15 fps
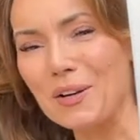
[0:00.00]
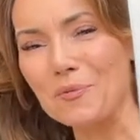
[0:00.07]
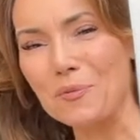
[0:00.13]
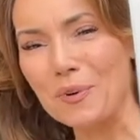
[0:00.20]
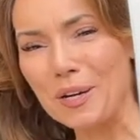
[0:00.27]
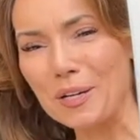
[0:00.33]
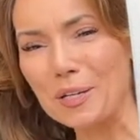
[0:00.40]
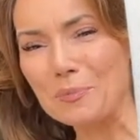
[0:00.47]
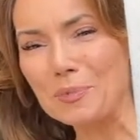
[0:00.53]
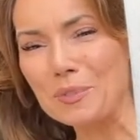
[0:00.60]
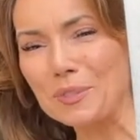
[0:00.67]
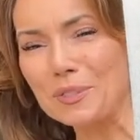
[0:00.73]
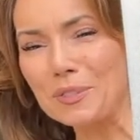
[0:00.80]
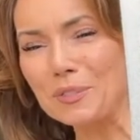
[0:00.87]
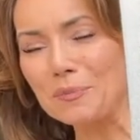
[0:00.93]
of
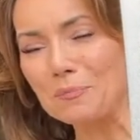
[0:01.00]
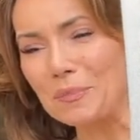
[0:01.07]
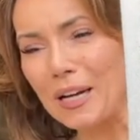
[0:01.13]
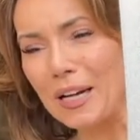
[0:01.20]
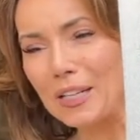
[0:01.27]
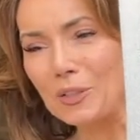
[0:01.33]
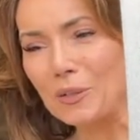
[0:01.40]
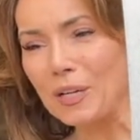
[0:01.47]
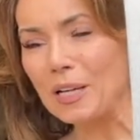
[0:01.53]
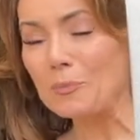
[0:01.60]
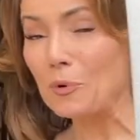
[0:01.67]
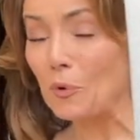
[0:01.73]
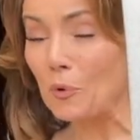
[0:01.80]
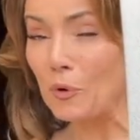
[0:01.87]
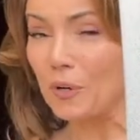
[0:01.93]
wearable
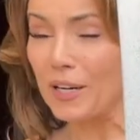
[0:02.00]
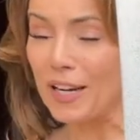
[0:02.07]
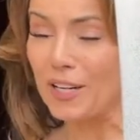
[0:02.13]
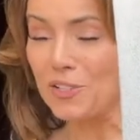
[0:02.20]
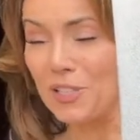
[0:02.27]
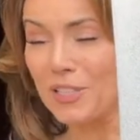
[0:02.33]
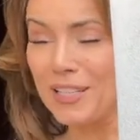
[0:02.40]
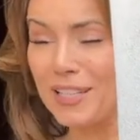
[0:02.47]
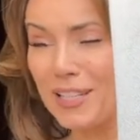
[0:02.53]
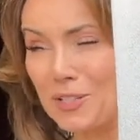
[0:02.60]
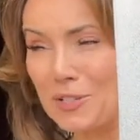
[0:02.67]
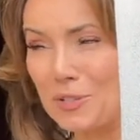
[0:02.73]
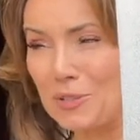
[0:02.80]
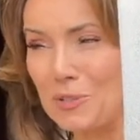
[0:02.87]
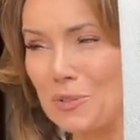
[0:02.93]
monogram or actually
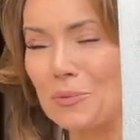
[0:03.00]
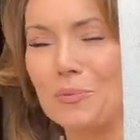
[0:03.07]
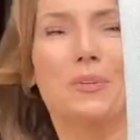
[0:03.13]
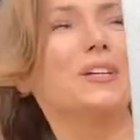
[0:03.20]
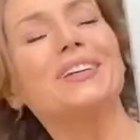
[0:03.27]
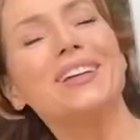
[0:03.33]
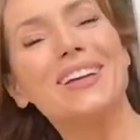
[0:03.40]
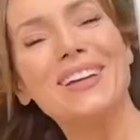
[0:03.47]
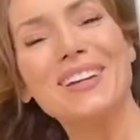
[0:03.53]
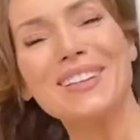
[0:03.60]
initial jewelry,